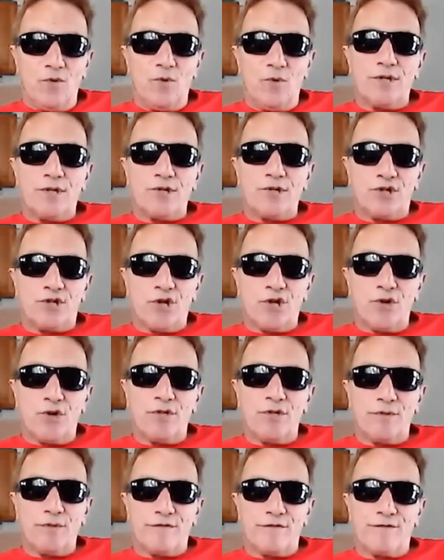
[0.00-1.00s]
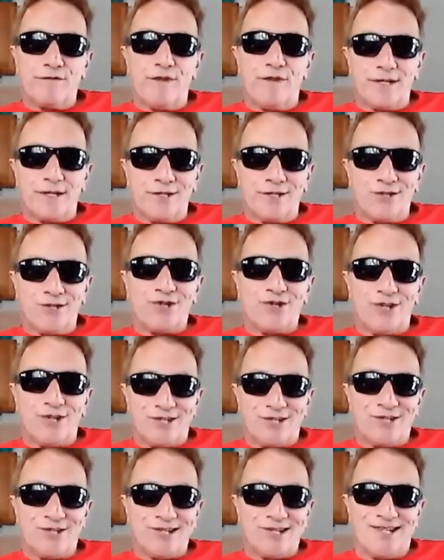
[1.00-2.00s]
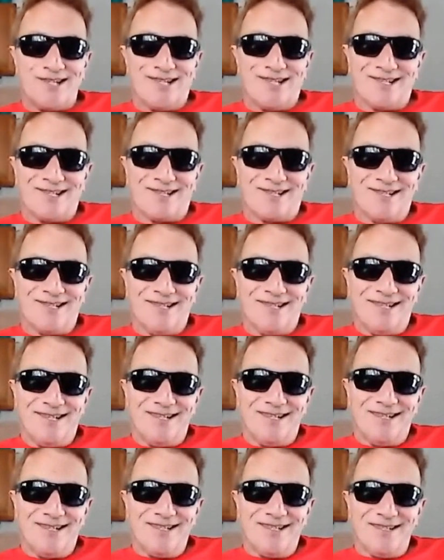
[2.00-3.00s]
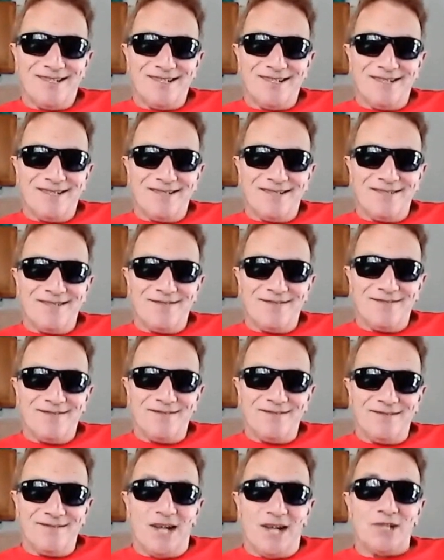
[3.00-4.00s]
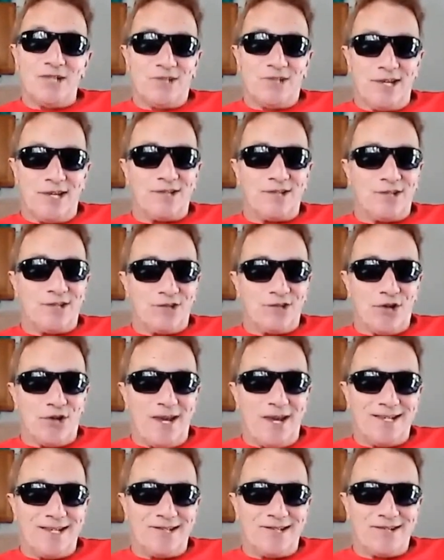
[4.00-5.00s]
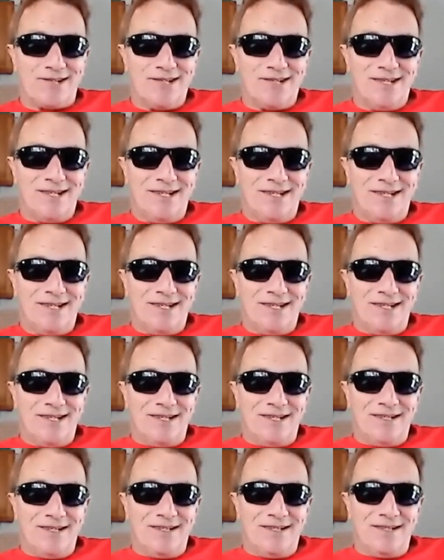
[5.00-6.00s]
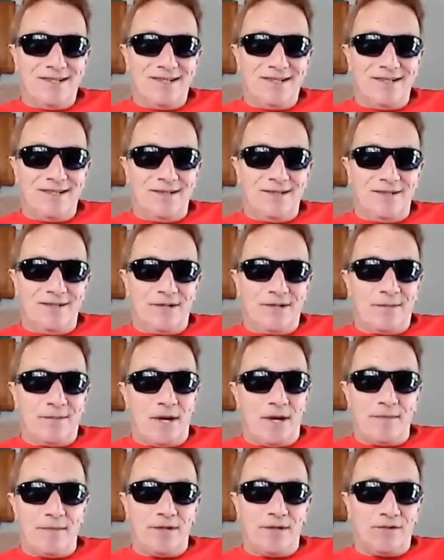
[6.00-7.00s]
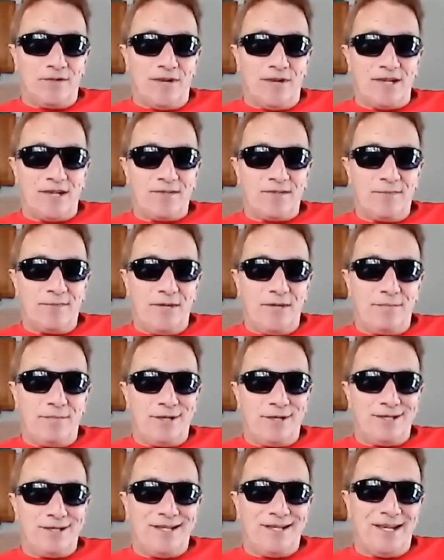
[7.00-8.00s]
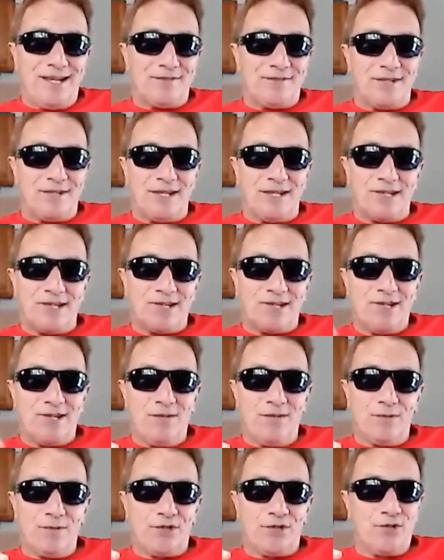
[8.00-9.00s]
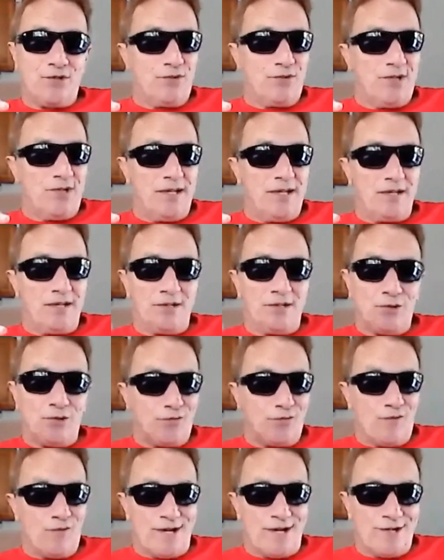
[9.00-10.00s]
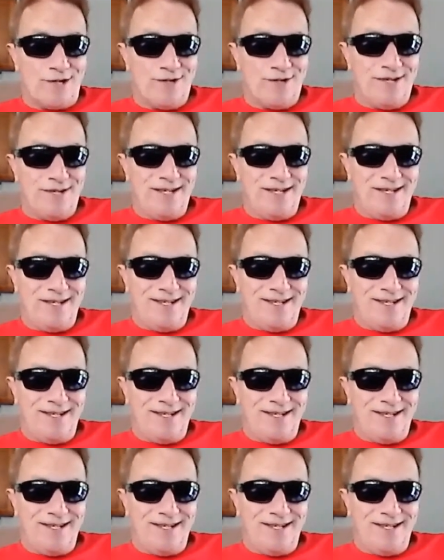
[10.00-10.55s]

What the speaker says: We're going to show you what fucking justice is. I'll take the chance. They might be arrest me, but after they see what you did in your record,